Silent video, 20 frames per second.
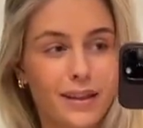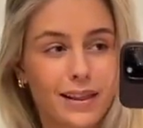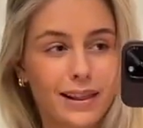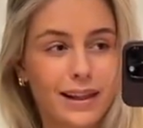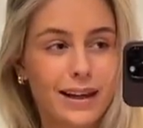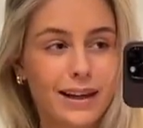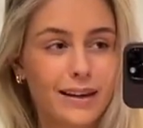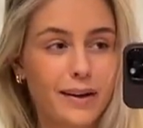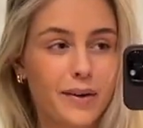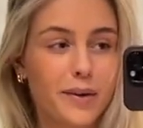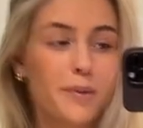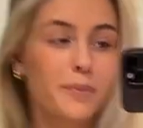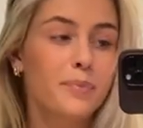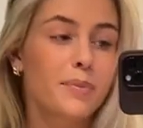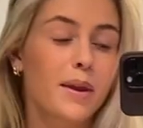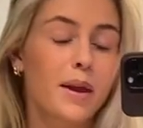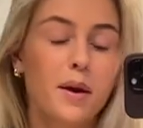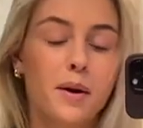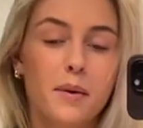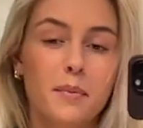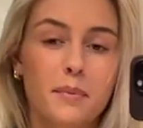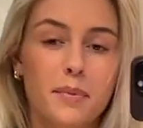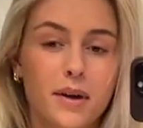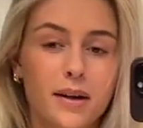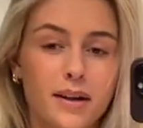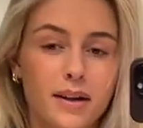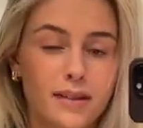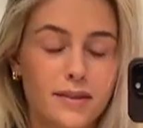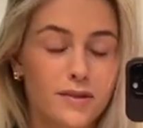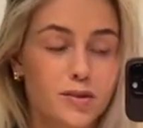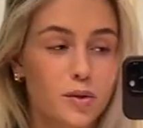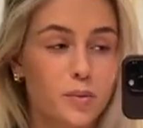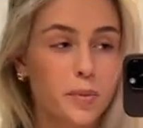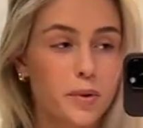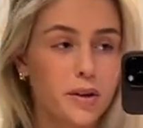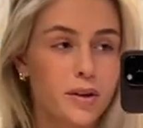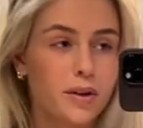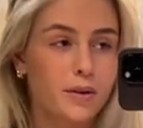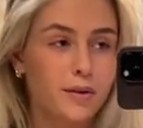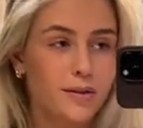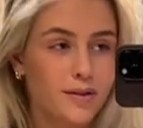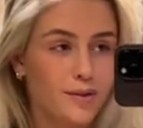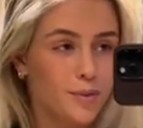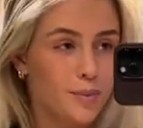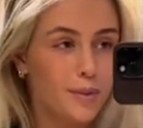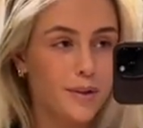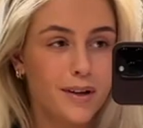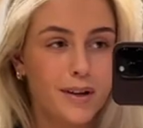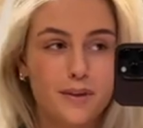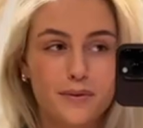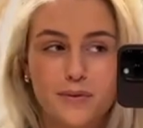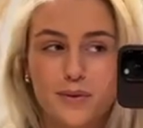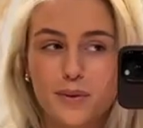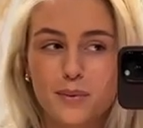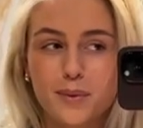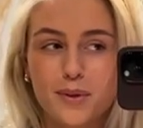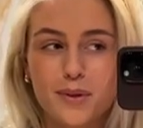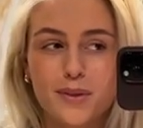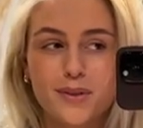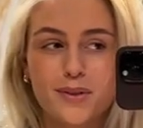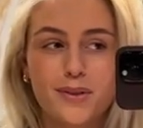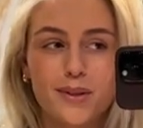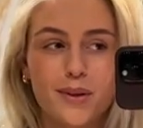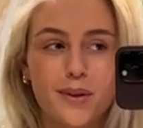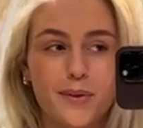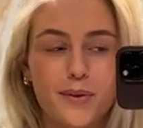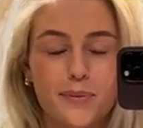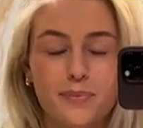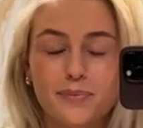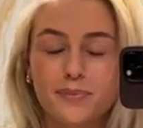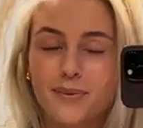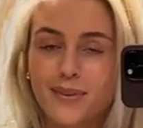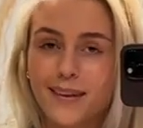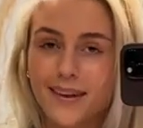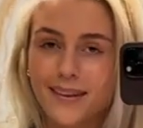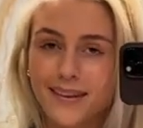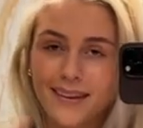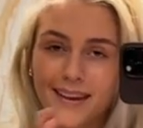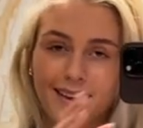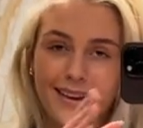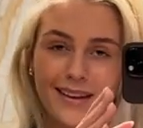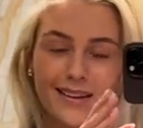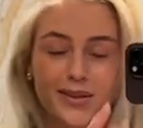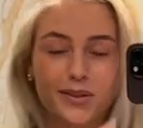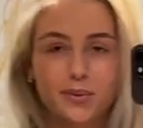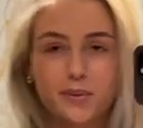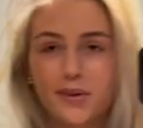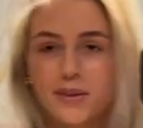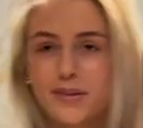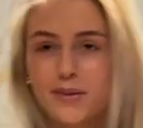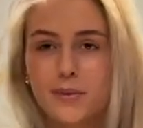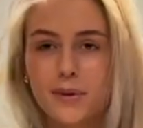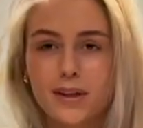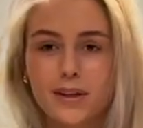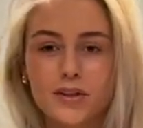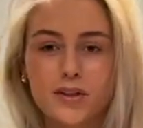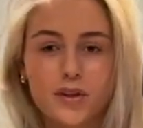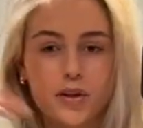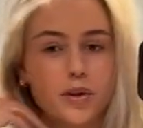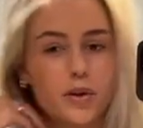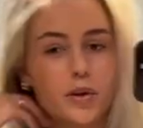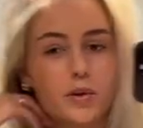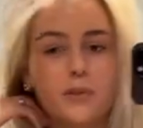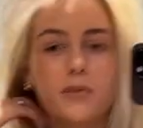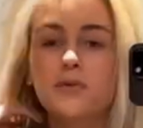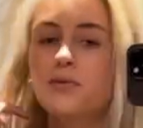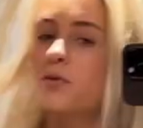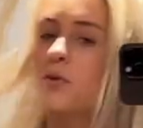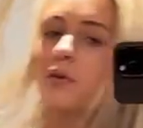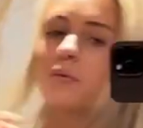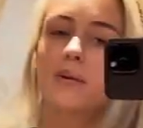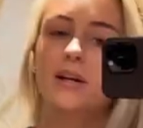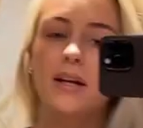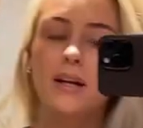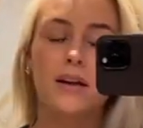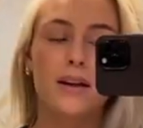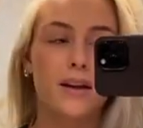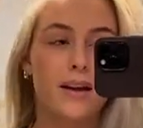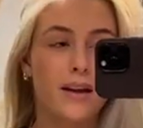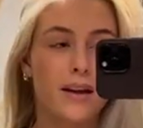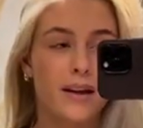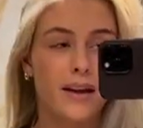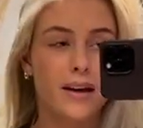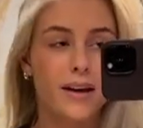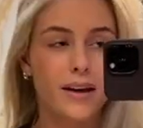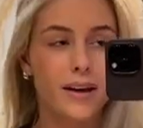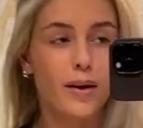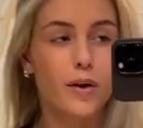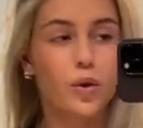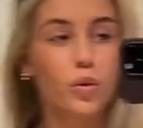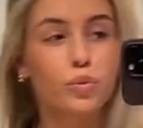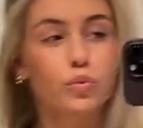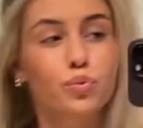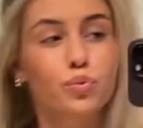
later, but it's super cute and super comfortable. So yeah, I just wanted to quickly show you before we head out.